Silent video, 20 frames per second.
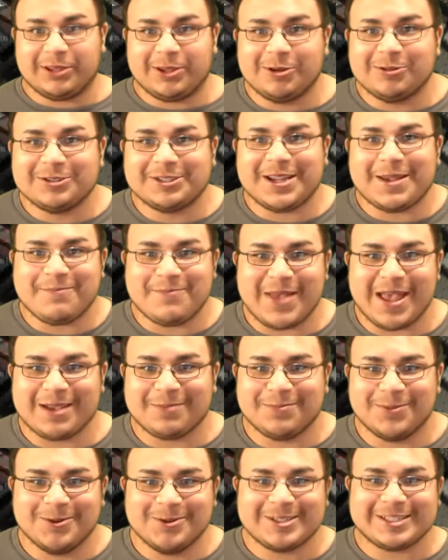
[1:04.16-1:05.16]
a little
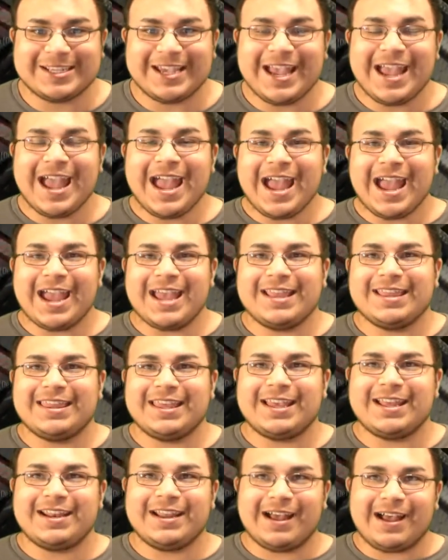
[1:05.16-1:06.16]
jetpack boost, and then